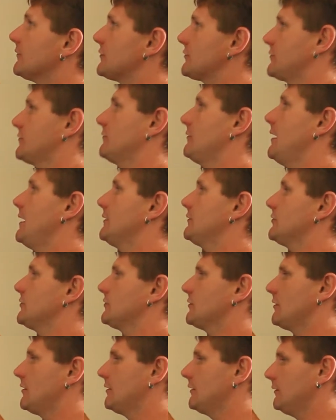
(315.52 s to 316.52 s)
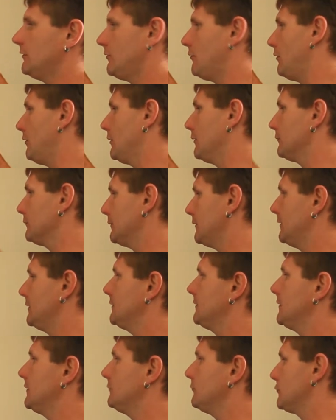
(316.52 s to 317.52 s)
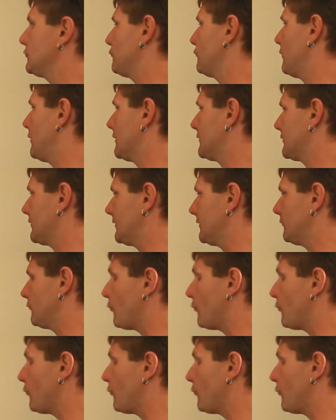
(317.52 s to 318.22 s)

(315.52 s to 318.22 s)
the scratches on it. All I really did was wash it.